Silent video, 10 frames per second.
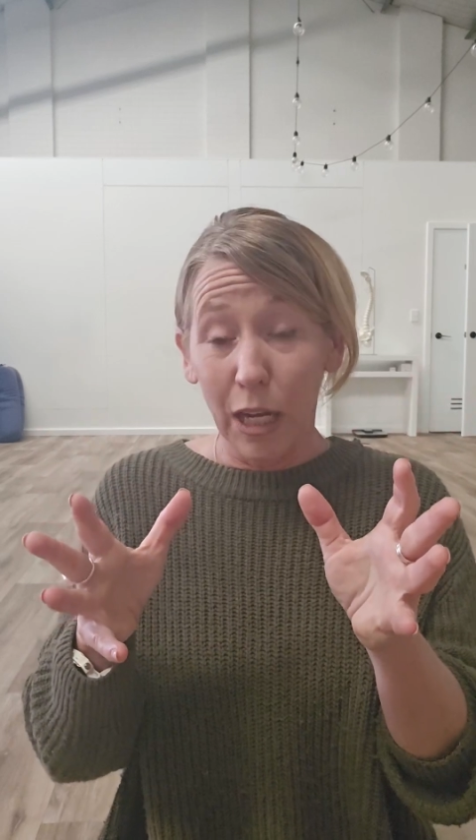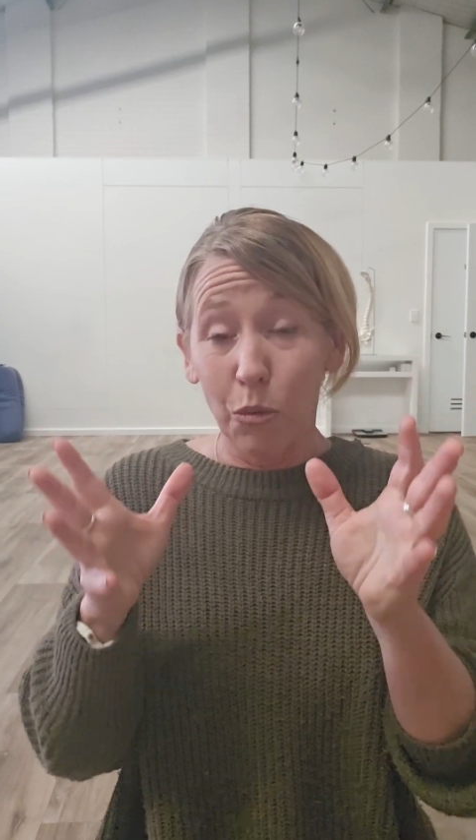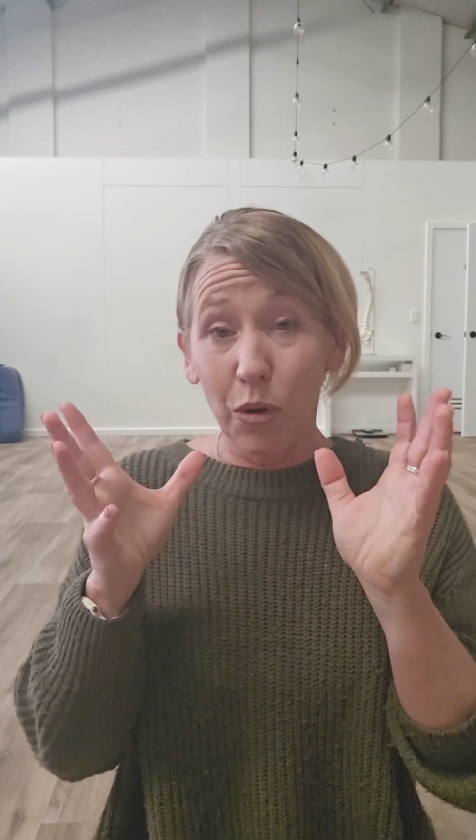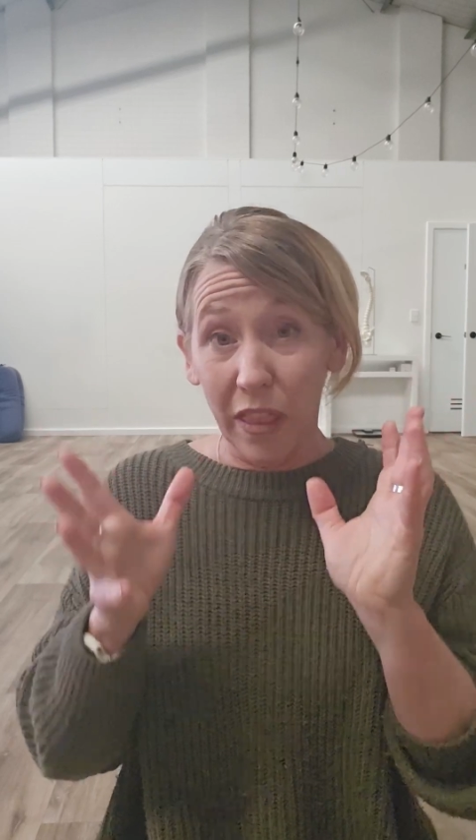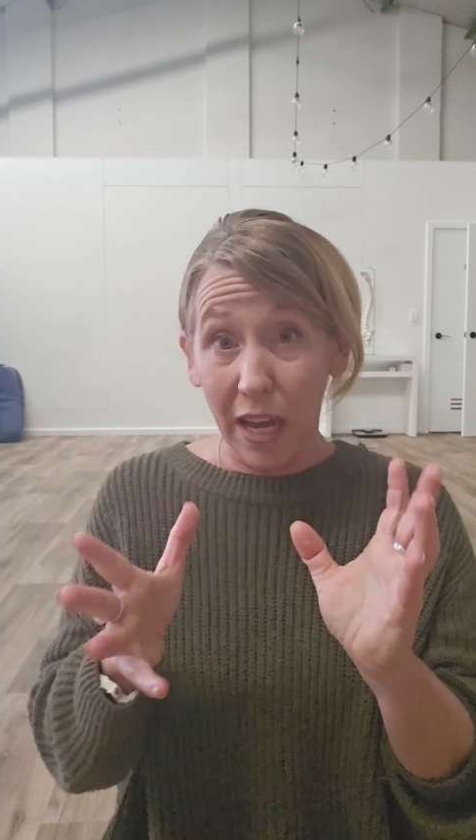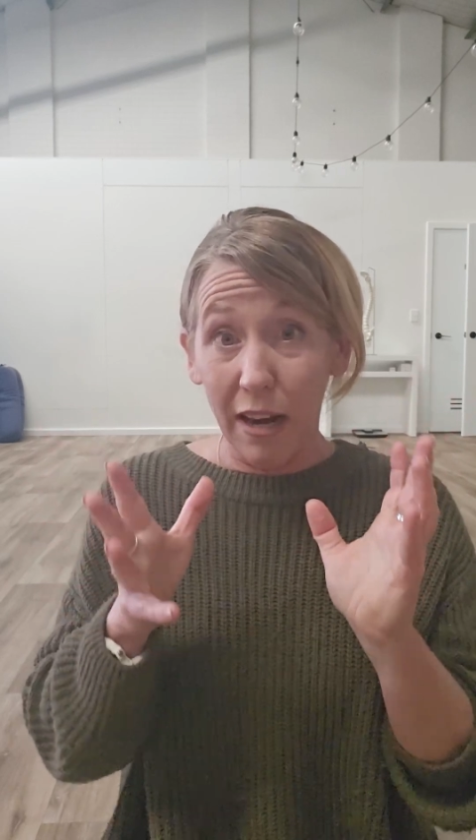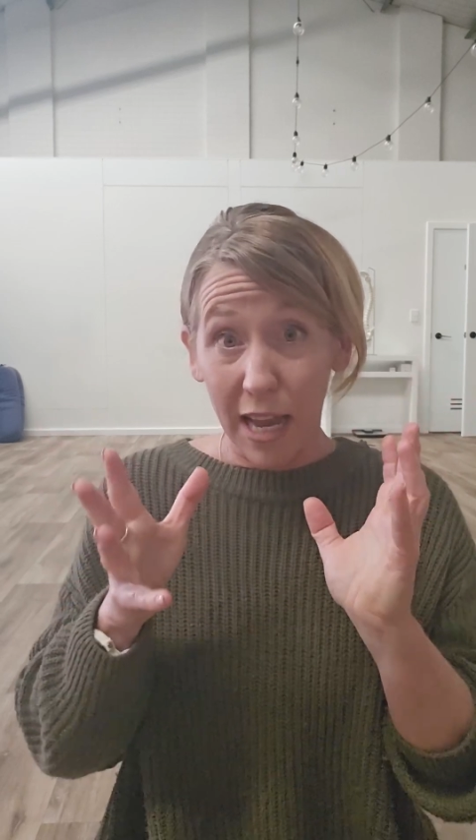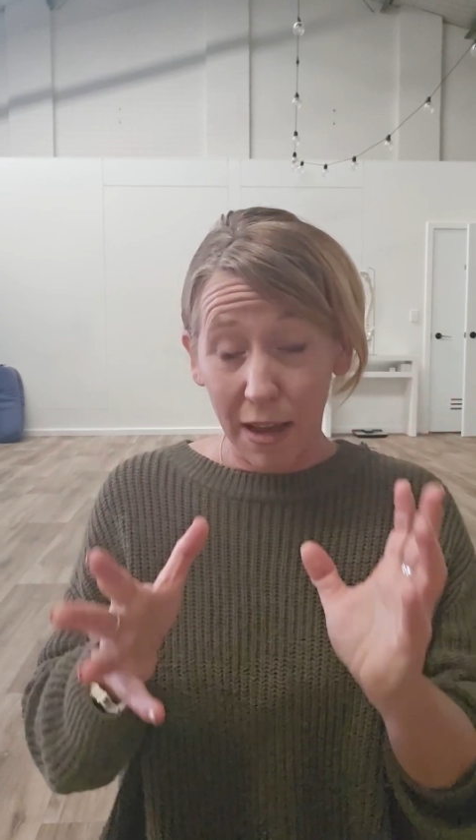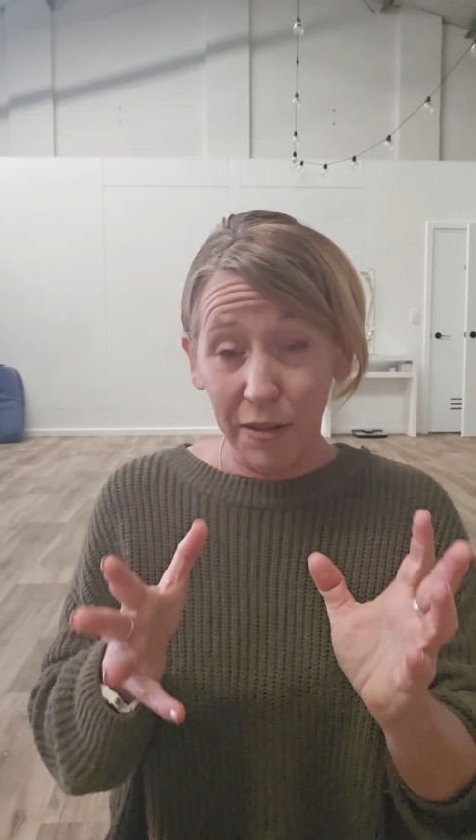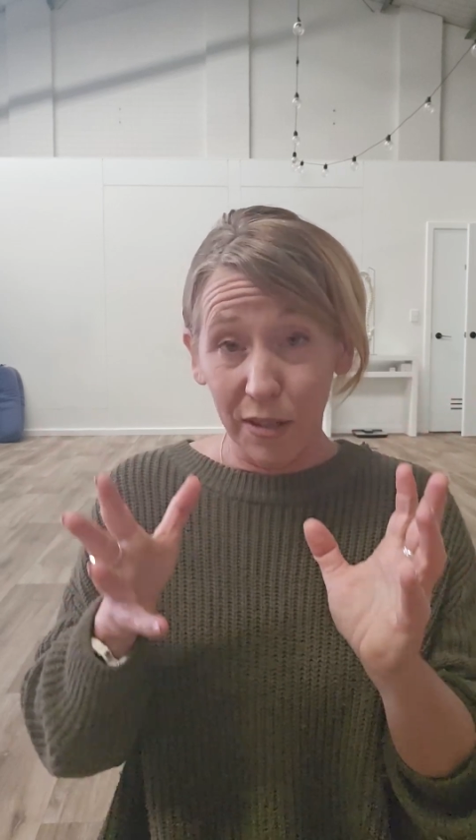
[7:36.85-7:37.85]
without
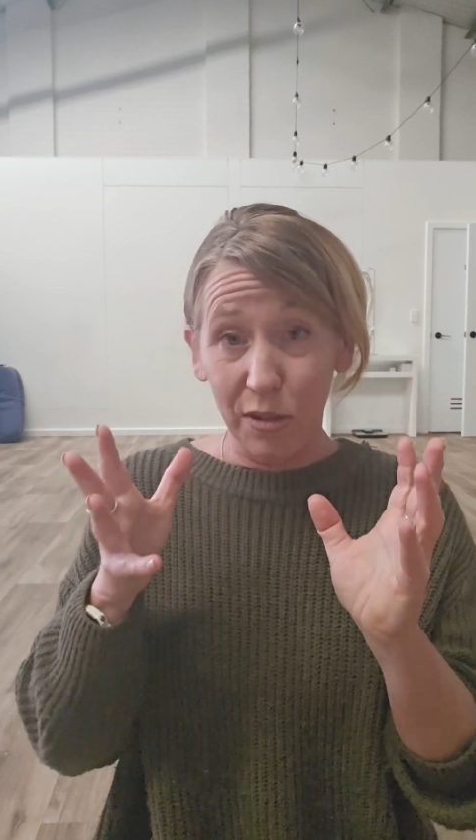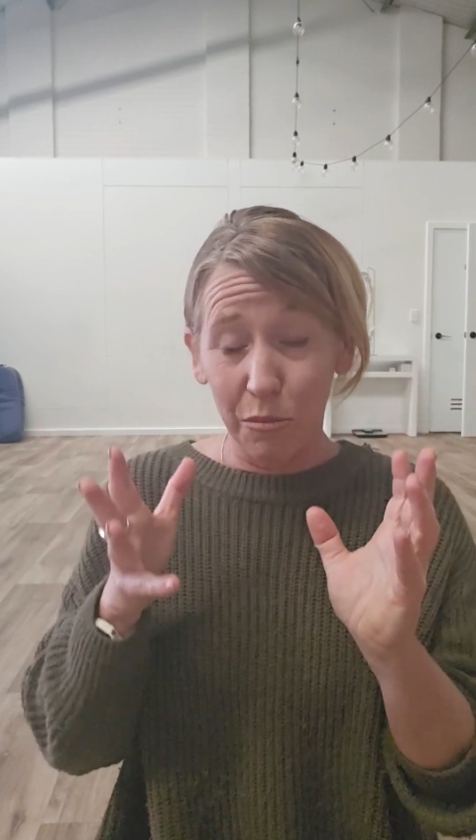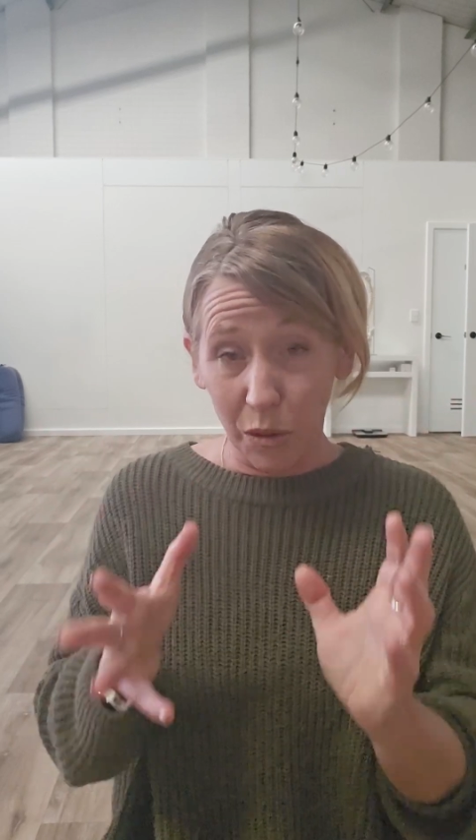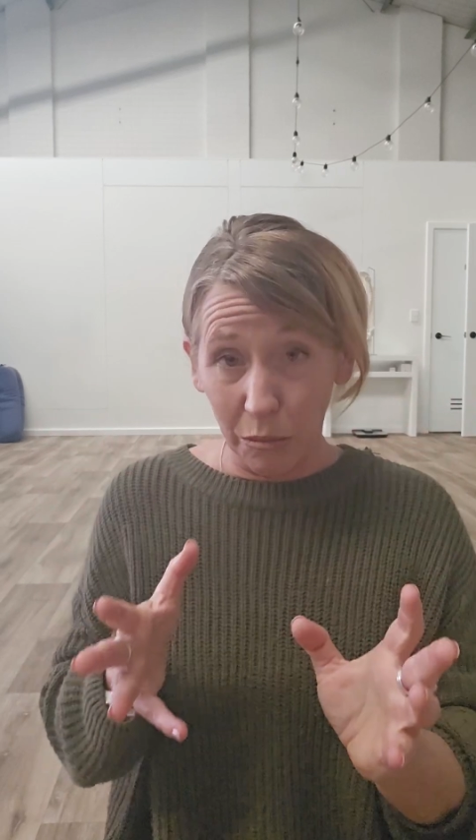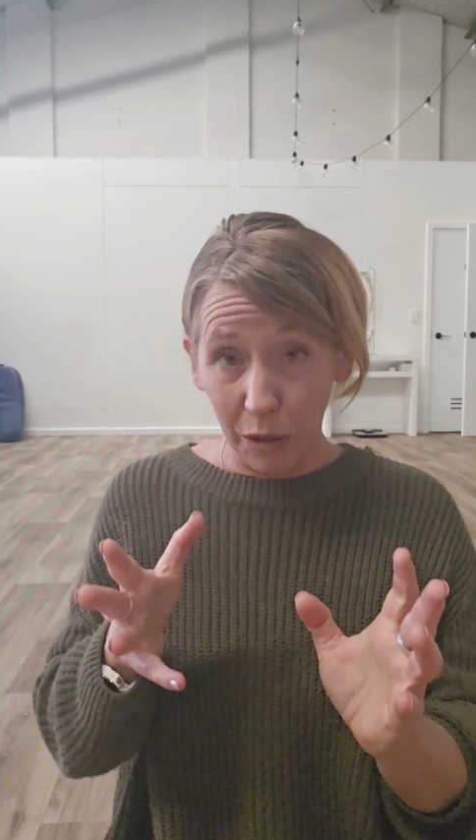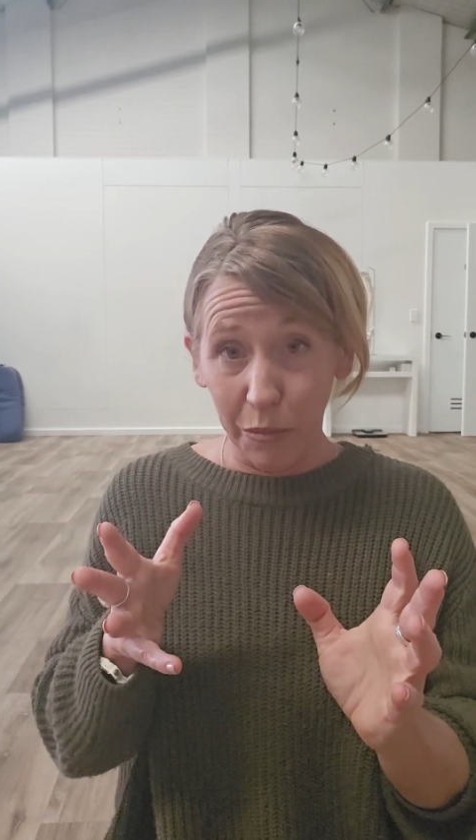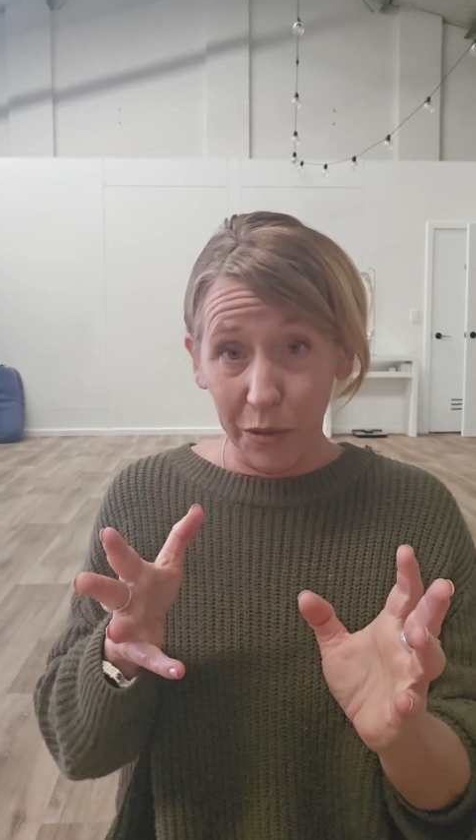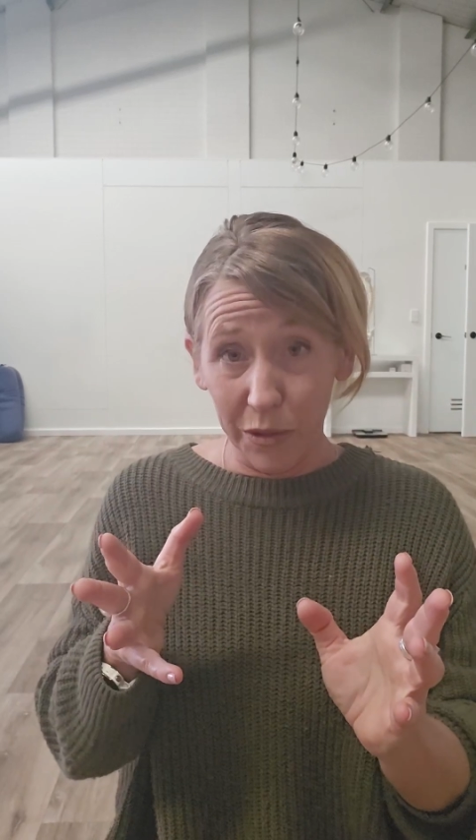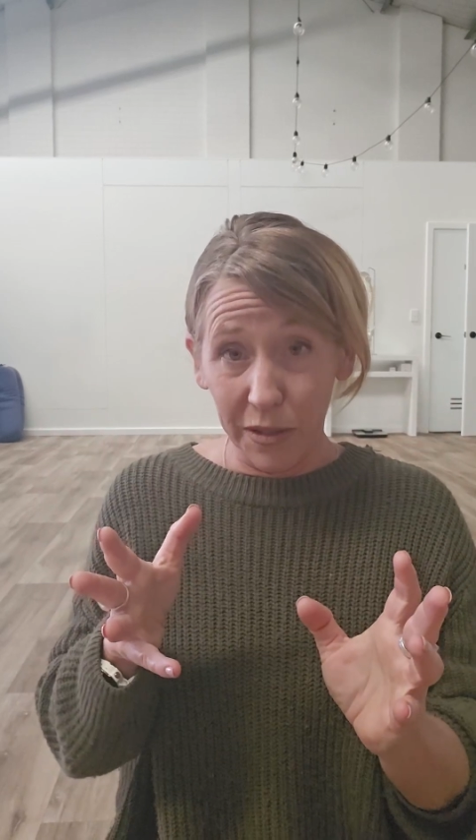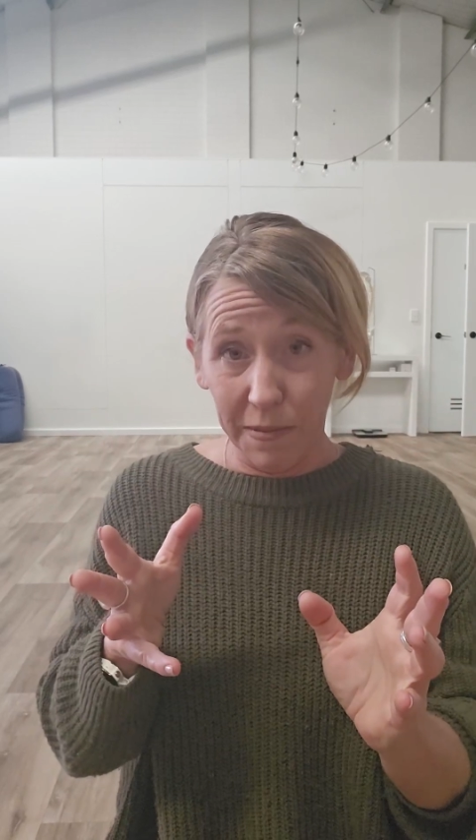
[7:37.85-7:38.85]
having some problems.